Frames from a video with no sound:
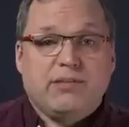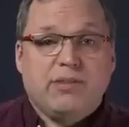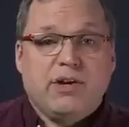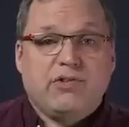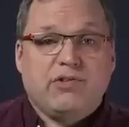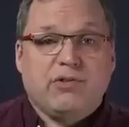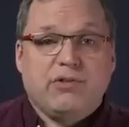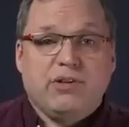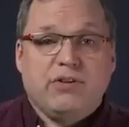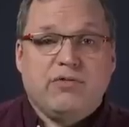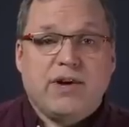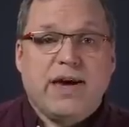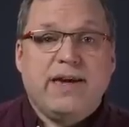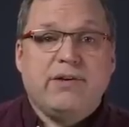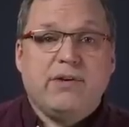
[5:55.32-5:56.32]
to make sure the
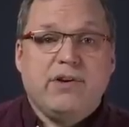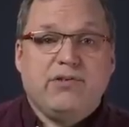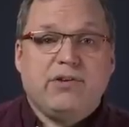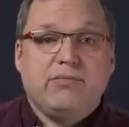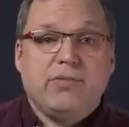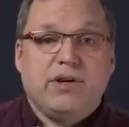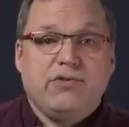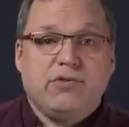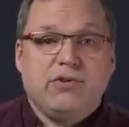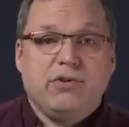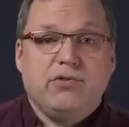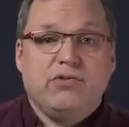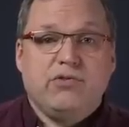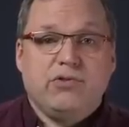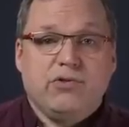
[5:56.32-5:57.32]
evaluation
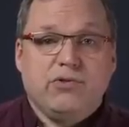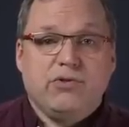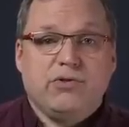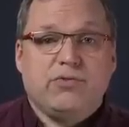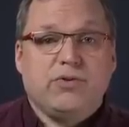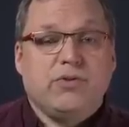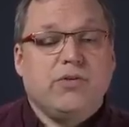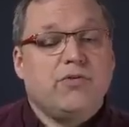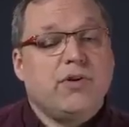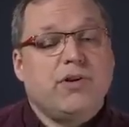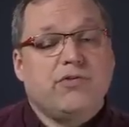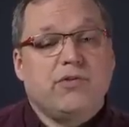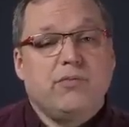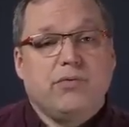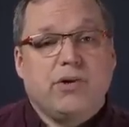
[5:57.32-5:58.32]
metric you choose for a
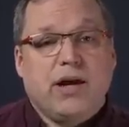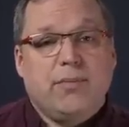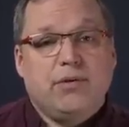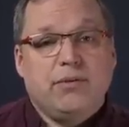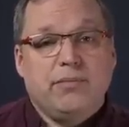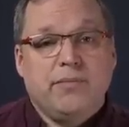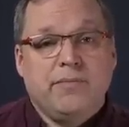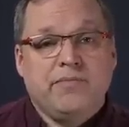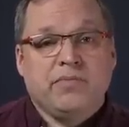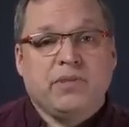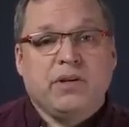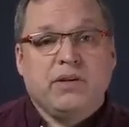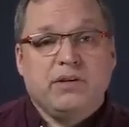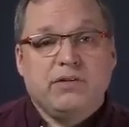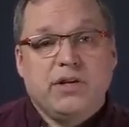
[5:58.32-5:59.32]
regression problem
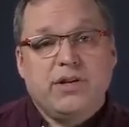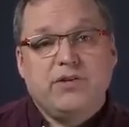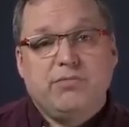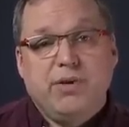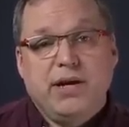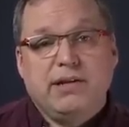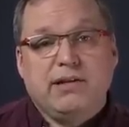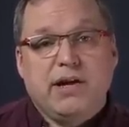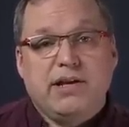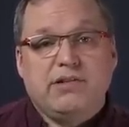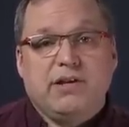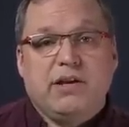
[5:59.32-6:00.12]
does penalize